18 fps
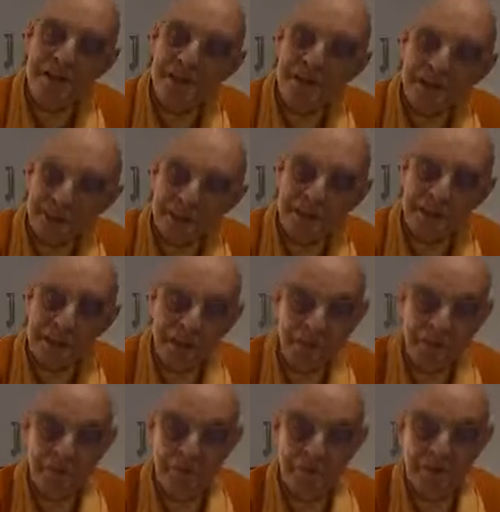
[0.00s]

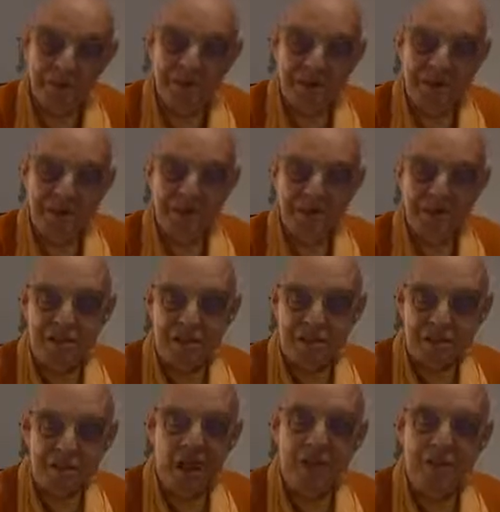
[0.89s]
slightly,
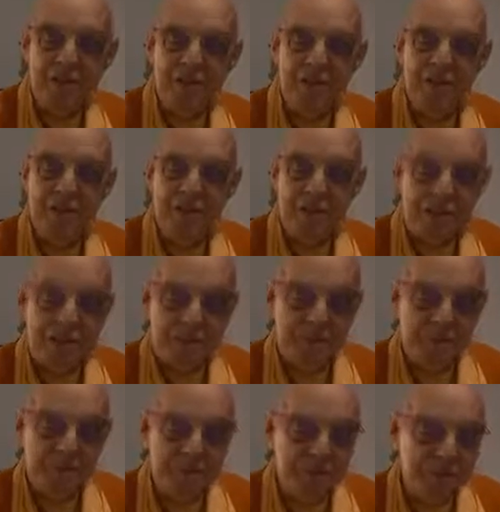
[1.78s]
climbed on the
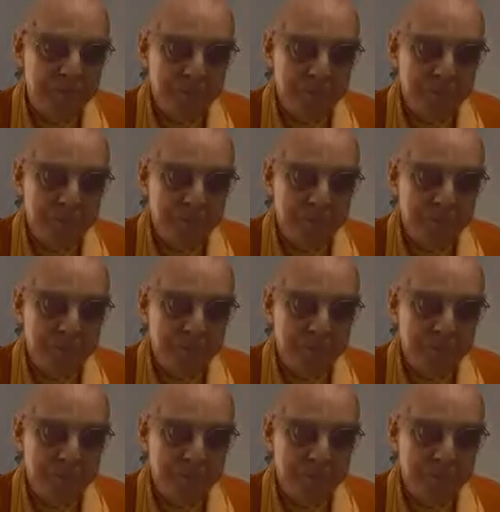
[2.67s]
lap of his